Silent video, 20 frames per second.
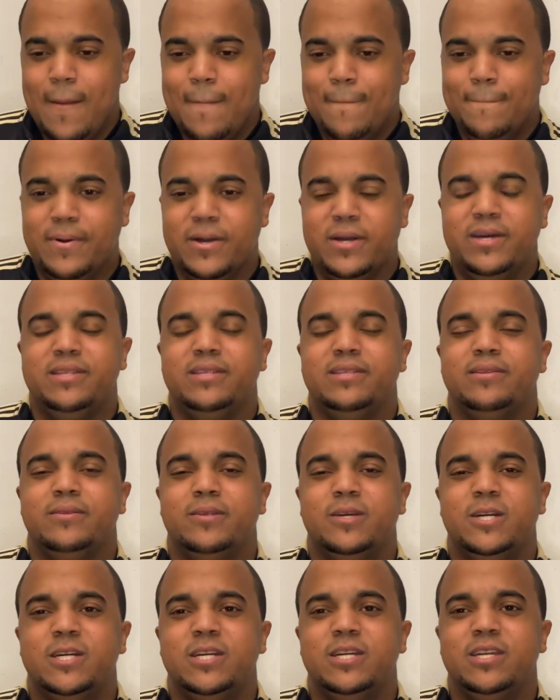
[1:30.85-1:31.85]
But
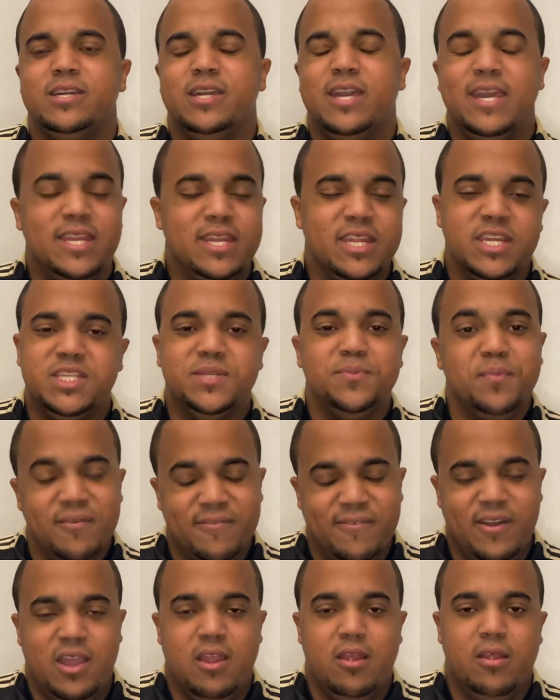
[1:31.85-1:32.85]
he needs to be
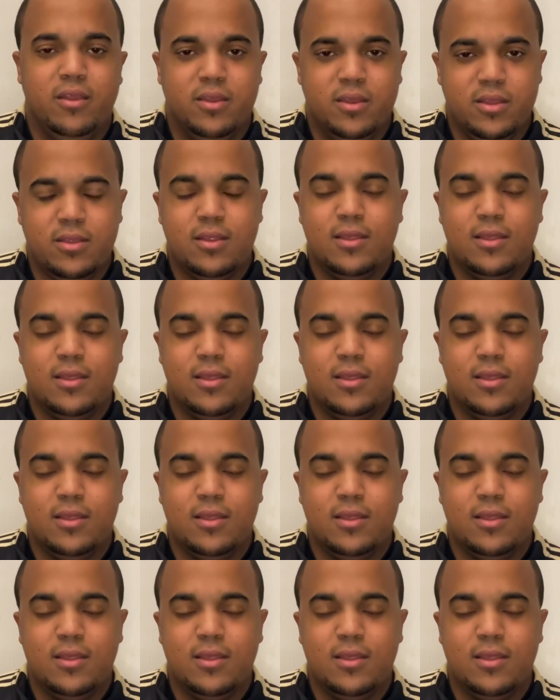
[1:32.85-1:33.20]
fired.